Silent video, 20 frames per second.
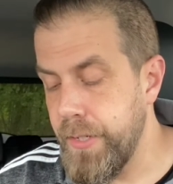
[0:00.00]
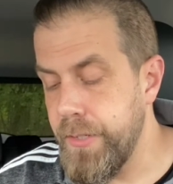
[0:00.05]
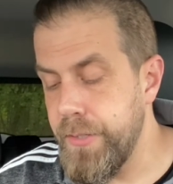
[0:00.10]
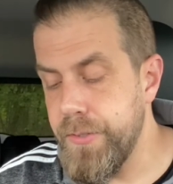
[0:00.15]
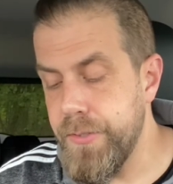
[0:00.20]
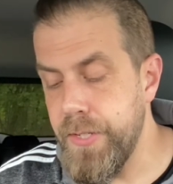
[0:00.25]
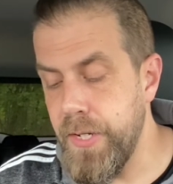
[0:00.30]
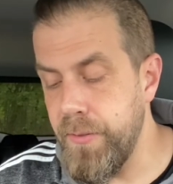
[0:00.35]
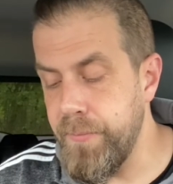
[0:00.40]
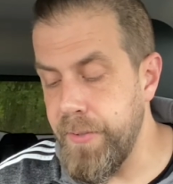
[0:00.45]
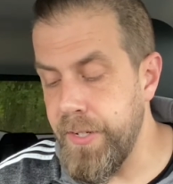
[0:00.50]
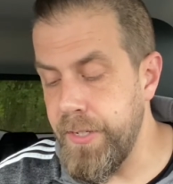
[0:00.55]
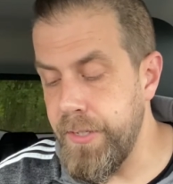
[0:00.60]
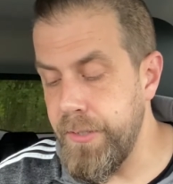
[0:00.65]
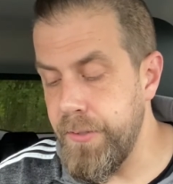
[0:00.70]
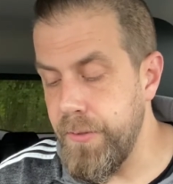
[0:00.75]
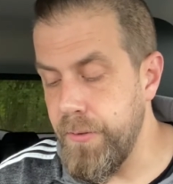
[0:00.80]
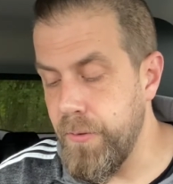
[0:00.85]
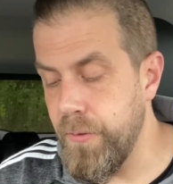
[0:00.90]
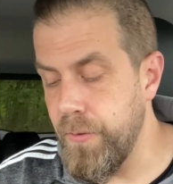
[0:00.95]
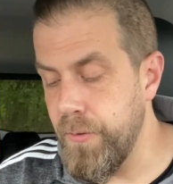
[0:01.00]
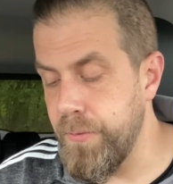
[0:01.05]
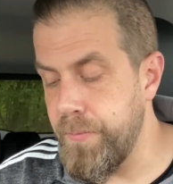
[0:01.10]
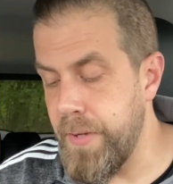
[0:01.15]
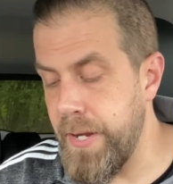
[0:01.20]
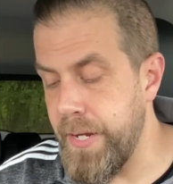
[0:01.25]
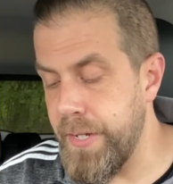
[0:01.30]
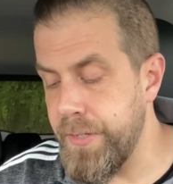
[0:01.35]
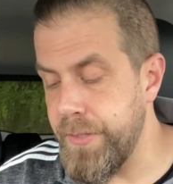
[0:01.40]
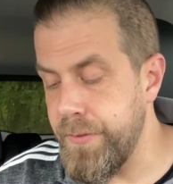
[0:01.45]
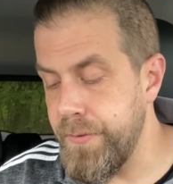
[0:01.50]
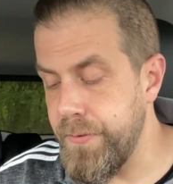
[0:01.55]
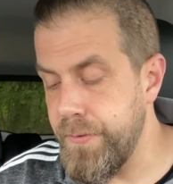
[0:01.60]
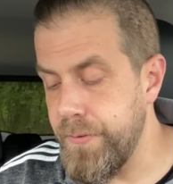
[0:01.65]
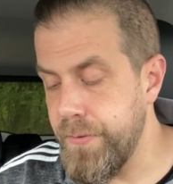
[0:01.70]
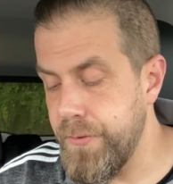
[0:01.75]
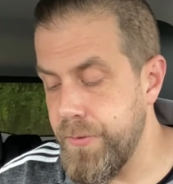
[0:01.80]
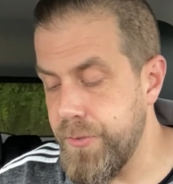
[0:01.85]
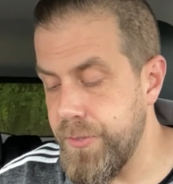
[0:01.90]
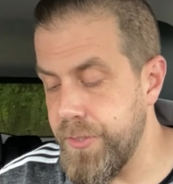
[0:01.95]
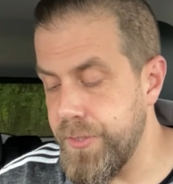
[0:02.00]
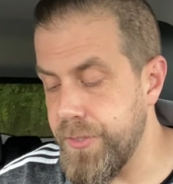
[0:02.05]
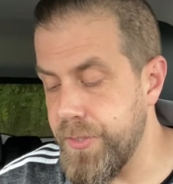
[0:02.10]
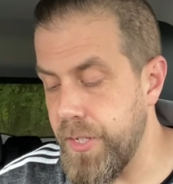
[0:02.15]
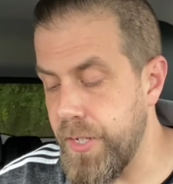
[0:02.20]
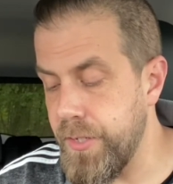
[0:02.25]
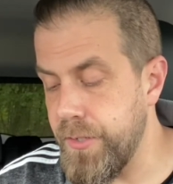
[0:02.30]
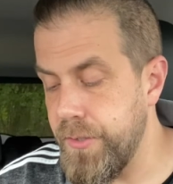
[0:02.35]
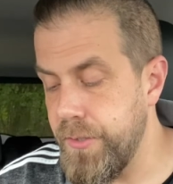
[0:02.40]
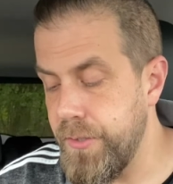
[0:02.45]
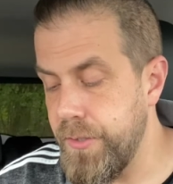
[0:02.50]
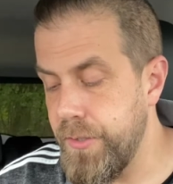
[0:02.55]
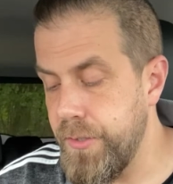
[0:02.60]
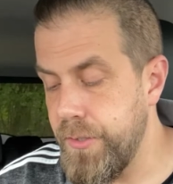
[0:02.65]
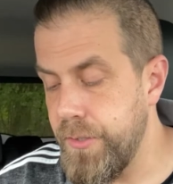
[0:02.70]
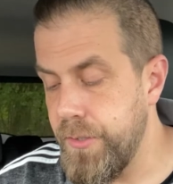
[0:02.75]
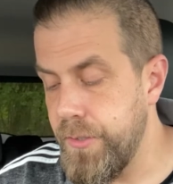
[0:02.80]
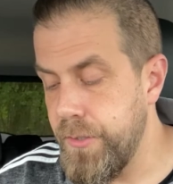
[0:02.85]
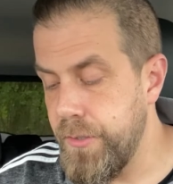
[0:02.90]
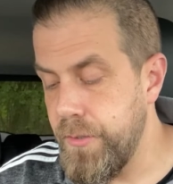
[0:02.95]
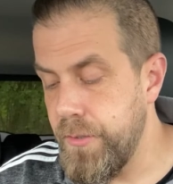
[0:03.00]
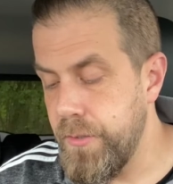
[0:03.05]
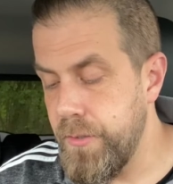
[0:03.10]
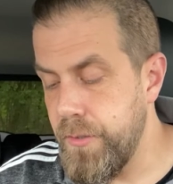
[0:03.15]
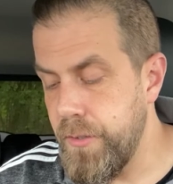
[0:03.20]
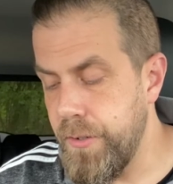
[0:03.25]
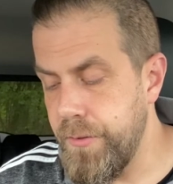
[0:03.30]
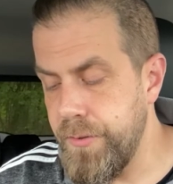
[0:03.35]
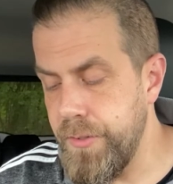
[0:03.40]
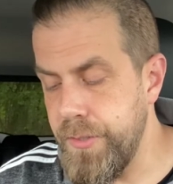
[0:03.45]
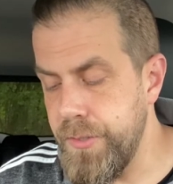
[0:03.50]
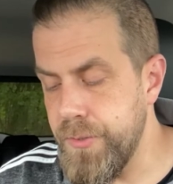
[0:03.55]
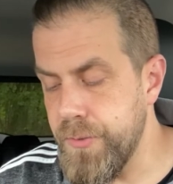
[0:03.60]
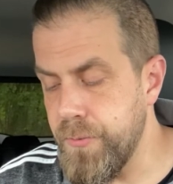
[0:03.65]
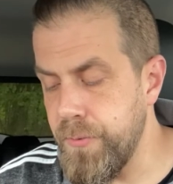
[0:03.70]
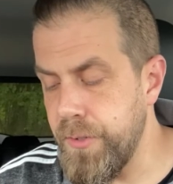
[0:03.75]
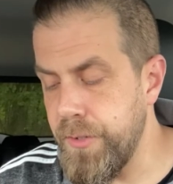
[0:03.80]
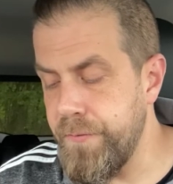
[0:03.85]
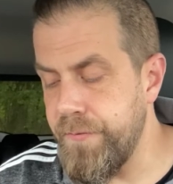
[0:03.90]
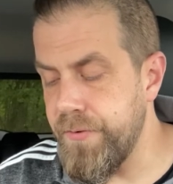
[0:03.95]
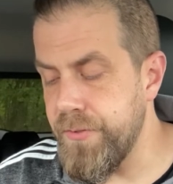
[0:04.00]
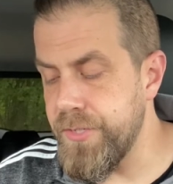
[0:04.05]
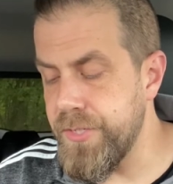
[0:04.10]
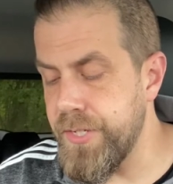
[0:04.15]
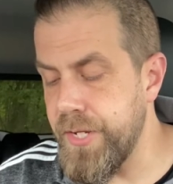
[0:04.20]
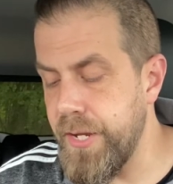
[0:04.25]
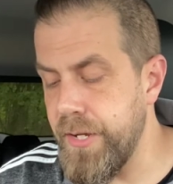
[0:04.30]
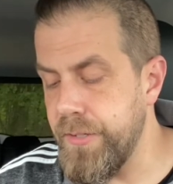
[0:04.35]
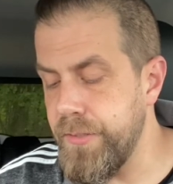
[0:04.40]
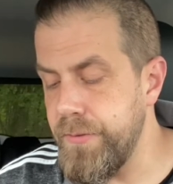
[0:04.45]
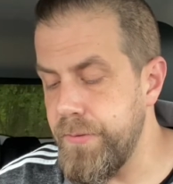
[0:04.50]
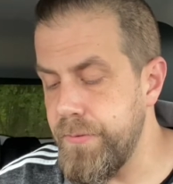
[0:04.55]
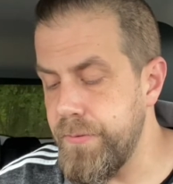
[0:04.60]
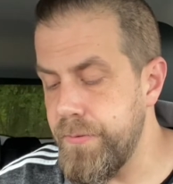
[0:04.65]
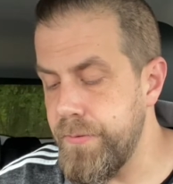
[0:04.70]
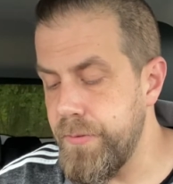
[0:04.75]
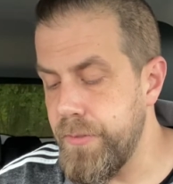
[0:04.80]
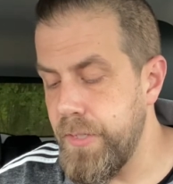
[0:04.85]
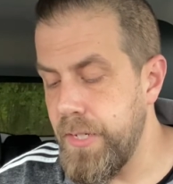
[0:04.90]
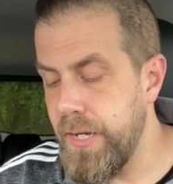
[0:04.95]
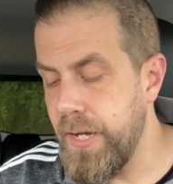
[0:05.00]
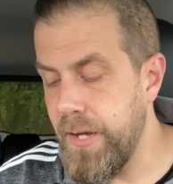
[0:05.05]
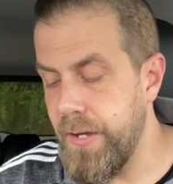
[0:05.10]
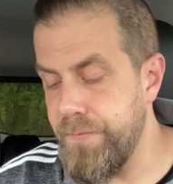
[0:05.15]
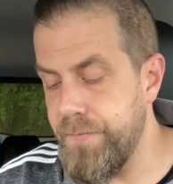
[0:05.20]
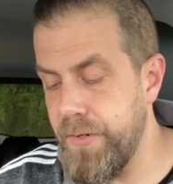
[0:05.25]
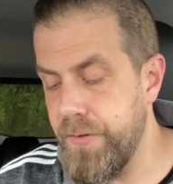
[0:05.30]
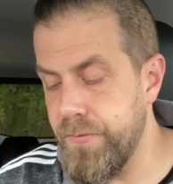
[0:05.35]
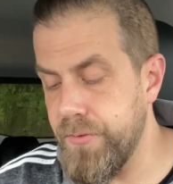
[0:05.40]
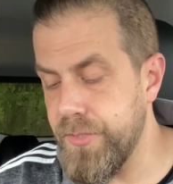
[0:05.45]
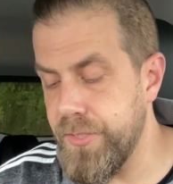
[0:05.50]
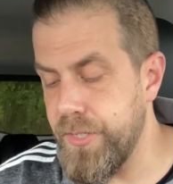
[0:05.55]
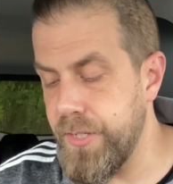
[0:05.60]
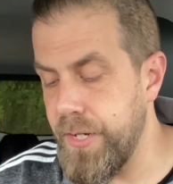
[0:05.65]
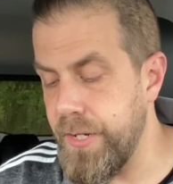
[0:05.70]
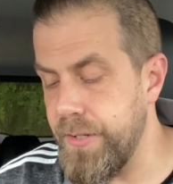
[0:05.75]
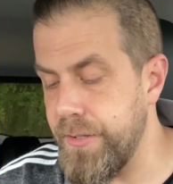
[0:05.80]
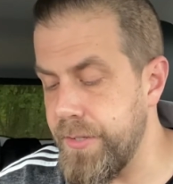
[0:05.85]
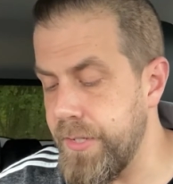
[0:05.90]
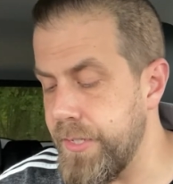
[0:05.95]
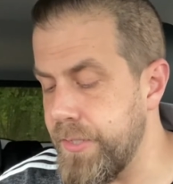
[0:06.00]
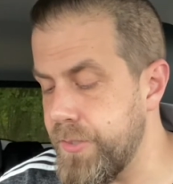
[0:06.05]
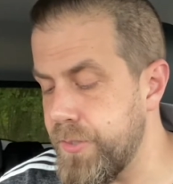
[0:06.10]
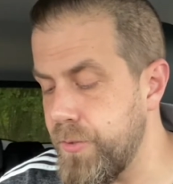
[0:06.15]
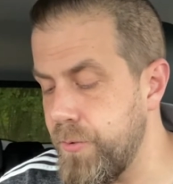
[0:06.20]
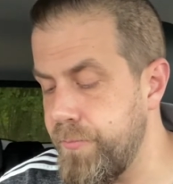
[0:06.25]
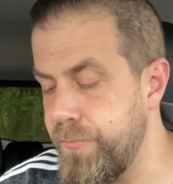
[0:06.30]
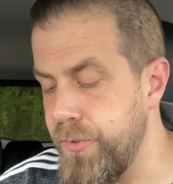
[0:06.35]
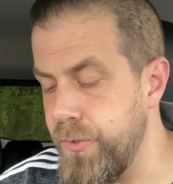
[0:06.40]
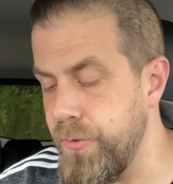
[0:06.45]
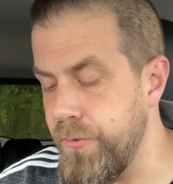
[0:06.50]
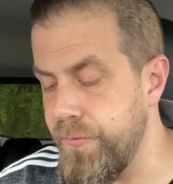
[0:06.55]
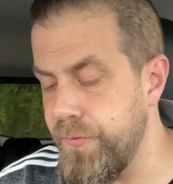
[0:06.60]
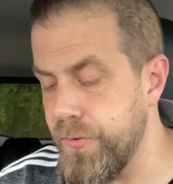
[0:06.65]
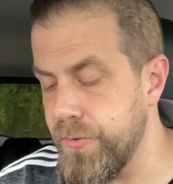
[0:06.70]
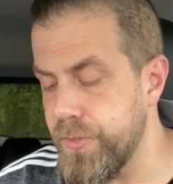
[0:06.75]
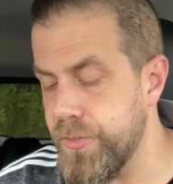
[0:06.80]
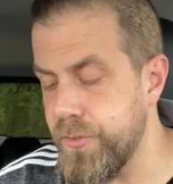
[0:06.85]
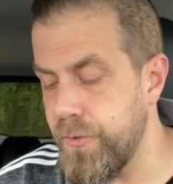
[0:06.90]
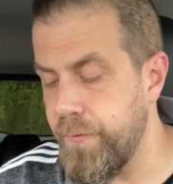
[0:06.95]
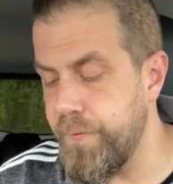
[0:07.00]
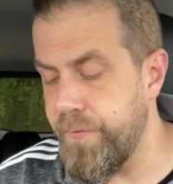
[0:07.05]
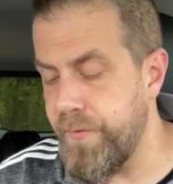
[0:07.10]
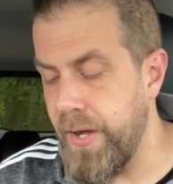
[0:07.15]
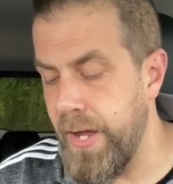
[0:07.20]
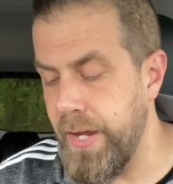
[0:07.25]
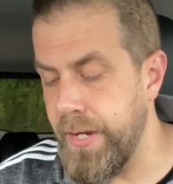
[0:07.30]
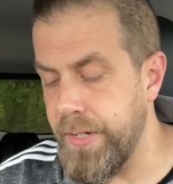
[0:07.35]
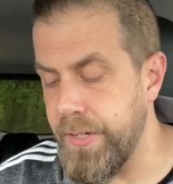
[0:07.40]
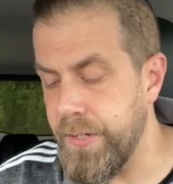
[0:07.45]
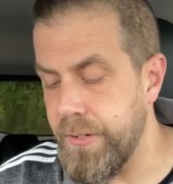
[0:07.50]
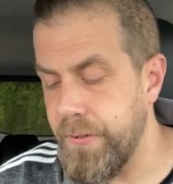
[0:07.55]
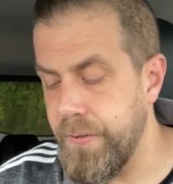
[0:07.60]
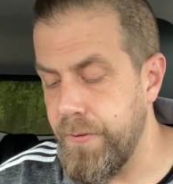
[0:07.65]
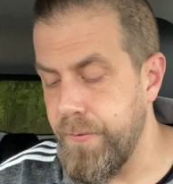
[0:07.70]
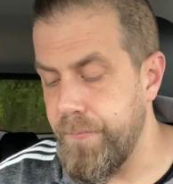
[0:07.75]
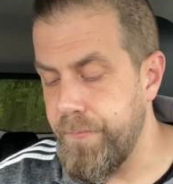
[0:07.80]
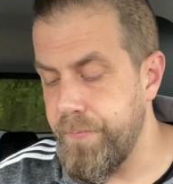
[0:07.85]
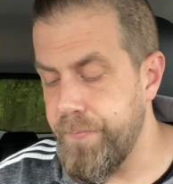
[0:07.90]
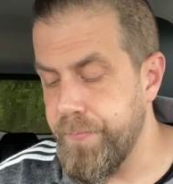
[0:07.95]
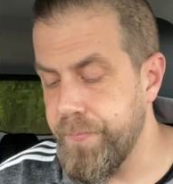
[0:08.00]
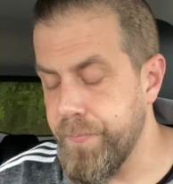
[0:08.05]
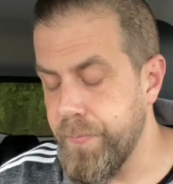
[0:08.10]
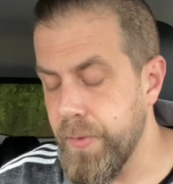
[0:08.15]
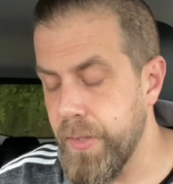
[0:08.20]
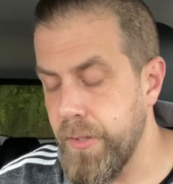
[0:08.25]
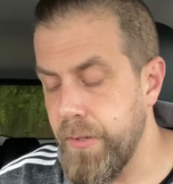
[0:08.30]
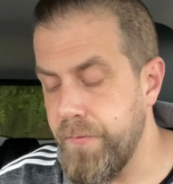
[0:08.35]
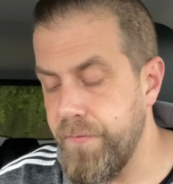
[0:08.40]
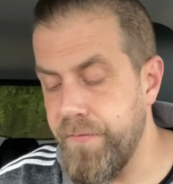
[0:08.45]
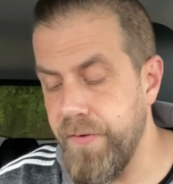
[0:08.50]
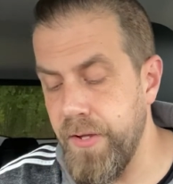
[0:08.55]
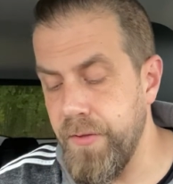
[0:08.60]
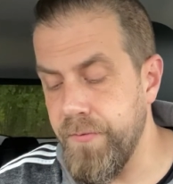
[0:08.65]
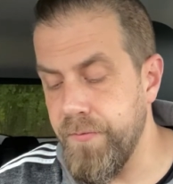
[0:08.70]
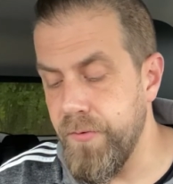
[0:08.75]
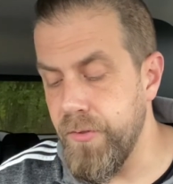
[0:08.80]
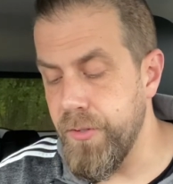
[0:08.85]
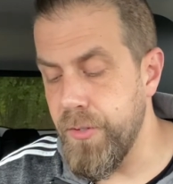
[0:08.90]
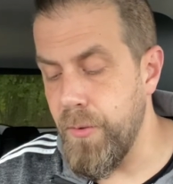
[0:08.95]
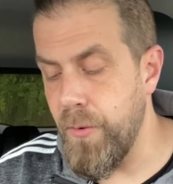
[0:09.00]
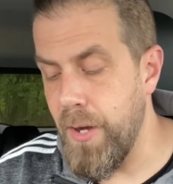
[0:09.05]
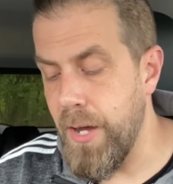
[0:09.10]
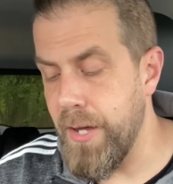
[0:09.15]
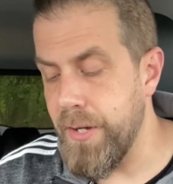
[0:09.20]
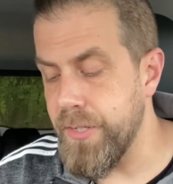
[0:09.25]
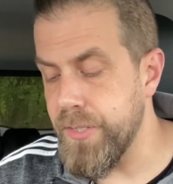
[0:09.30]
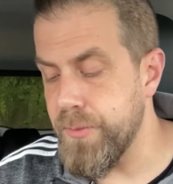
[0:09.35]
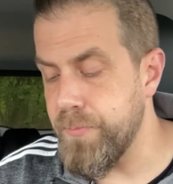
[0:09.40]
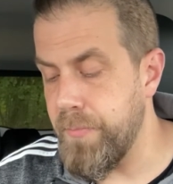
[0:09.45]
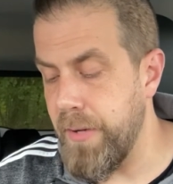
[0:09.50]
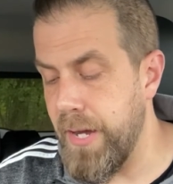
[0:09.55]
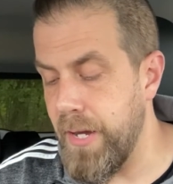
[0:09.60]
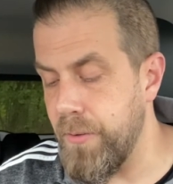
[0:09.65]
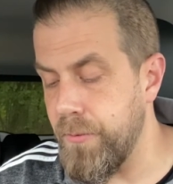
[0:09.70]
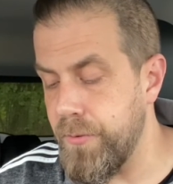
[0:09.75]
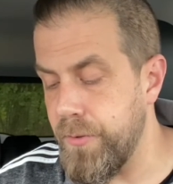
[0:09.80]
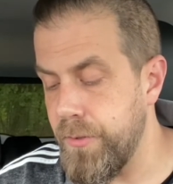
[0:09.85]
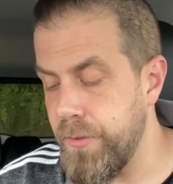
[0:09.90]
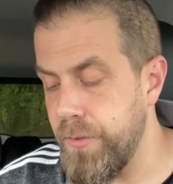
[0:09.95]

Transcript: "Tell me, old man," she said, "are these really for sale? I've never seen anything so beautiful, so fine." Faithful Johannes bowed.